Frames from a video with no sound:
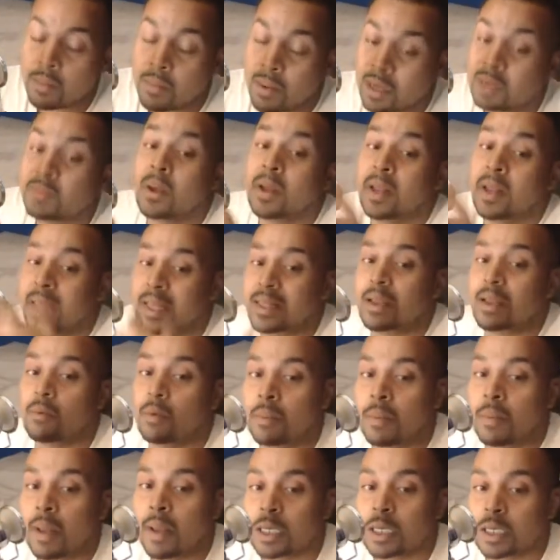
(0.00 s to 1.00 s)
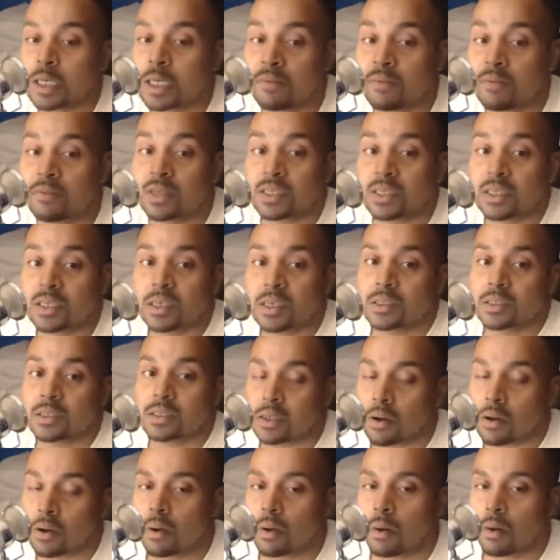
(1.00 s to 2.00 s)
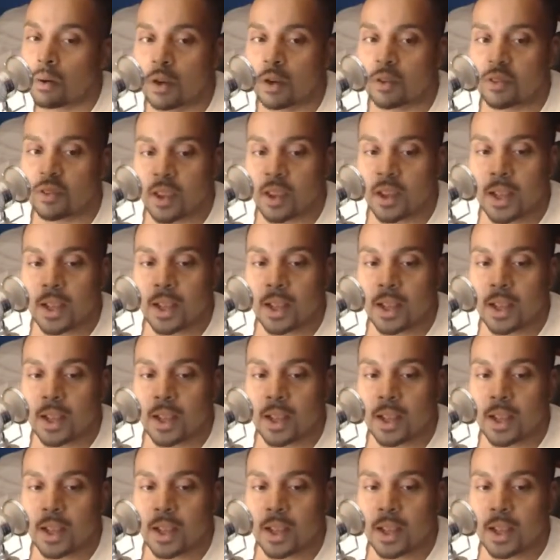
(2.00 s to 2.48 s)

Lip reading: But he's probably gonna get that rematch, obviously. So what do you think?